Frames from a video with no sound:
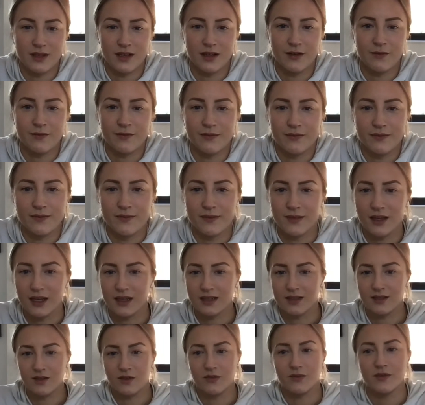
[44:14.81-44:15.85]

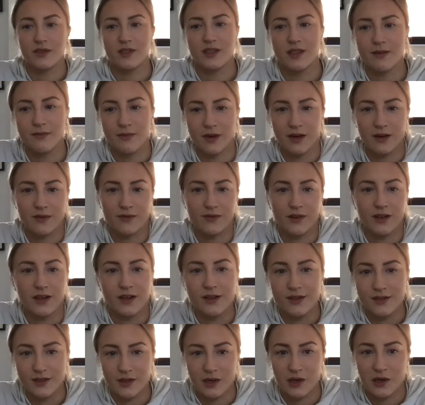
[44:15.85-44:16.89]
That's obviously my
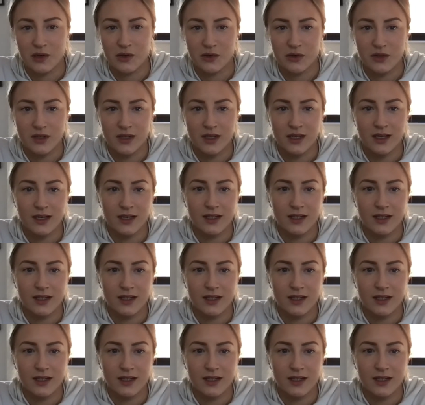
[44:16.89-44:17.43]
first goal.